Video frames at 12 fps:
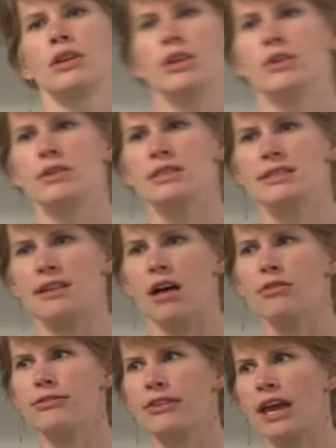Your
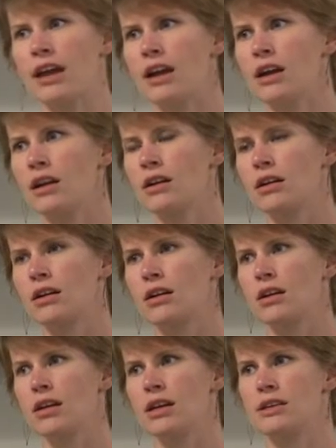self-care
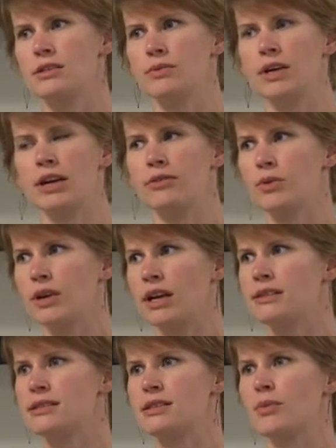is what everyone
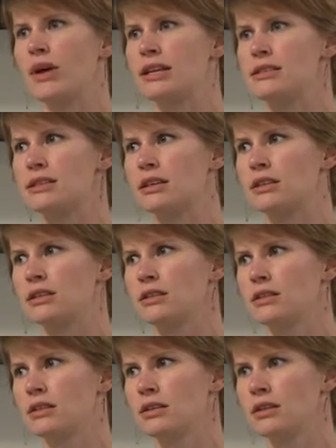else depends on.
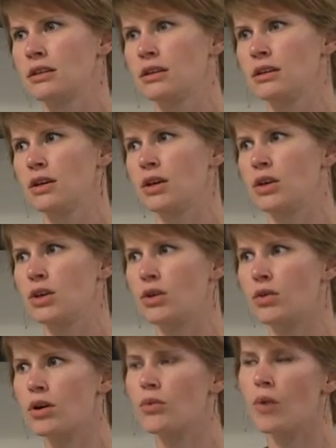
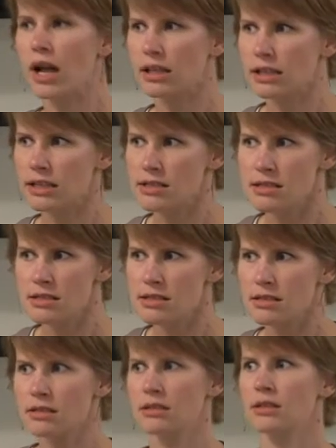Your
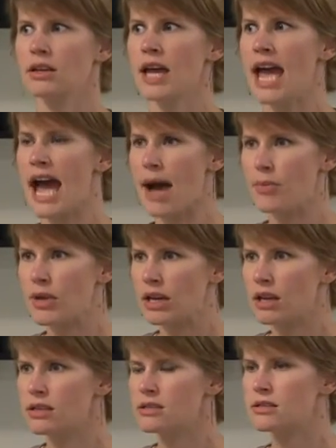wellness,
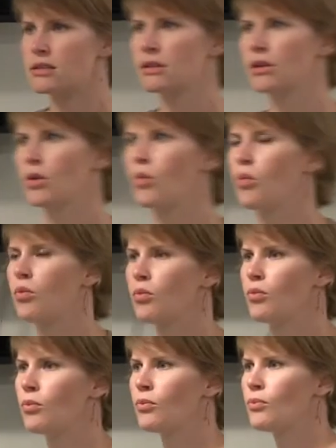happiness,
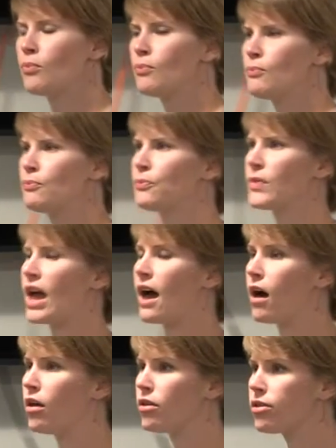
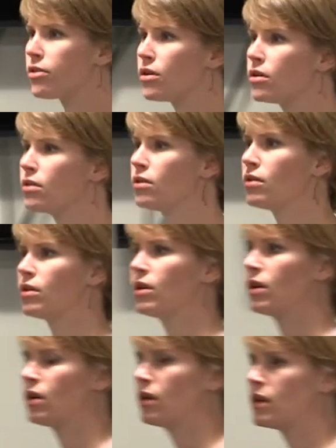health
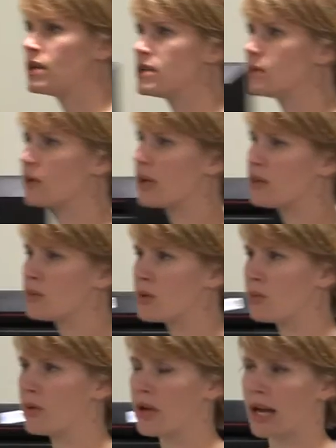is what other
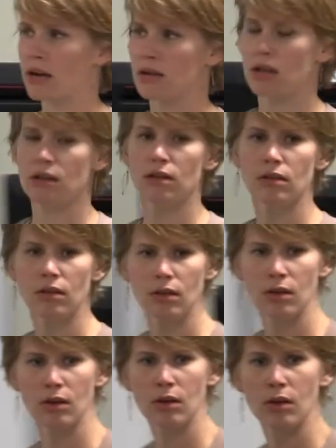people count on.
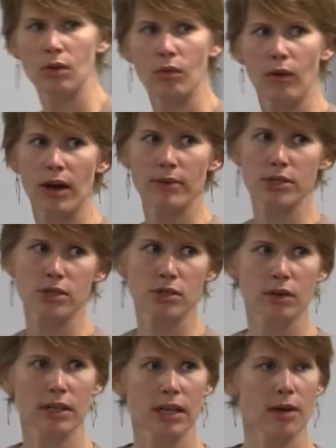Why would you
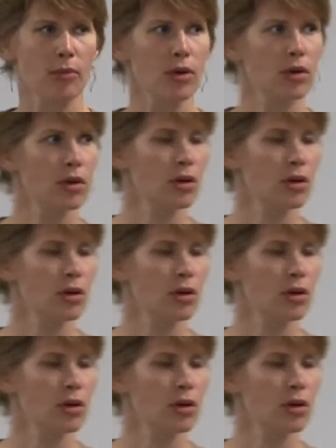short them?